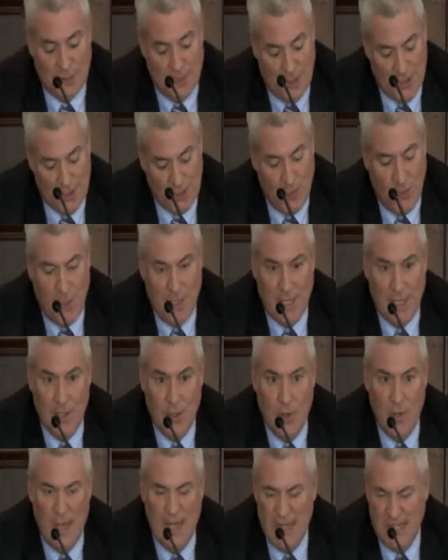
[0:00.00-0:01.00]
So I just want to let you
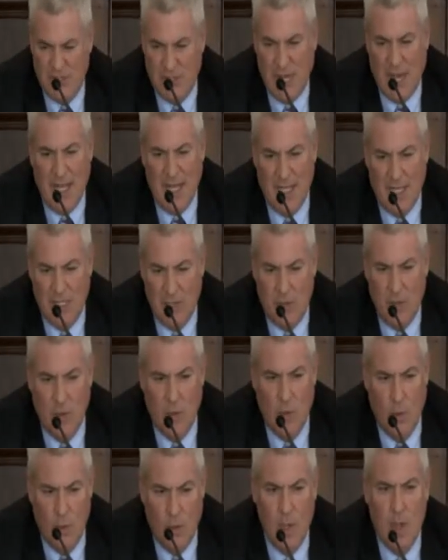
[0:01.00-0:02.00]
know that. And secondly,
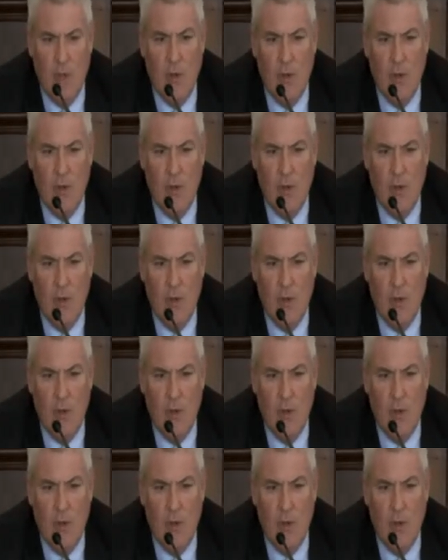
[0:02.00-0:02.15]
too,